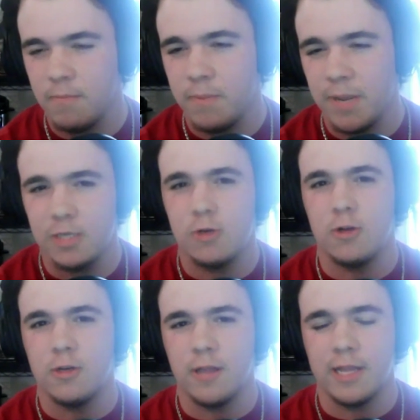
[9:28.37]
based
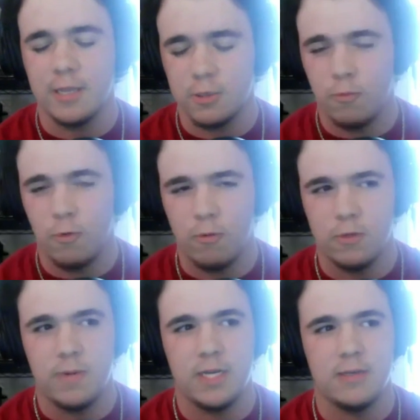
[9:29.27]
on like this war
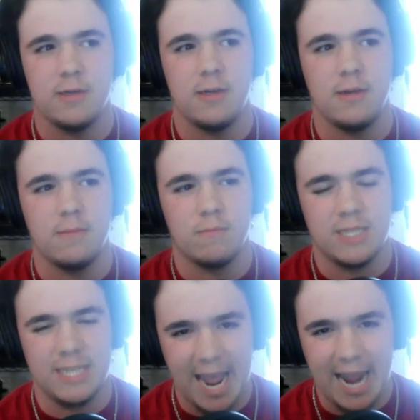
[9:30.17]
was basically
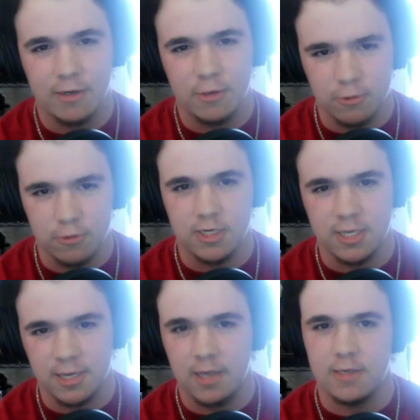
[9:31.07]
tactical
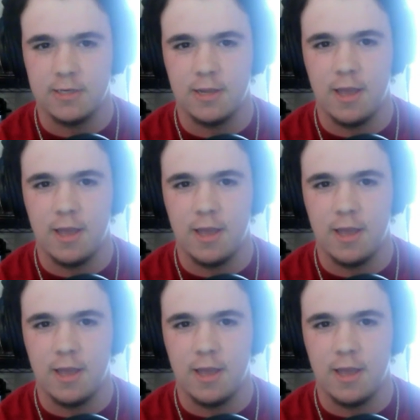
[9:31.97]
success,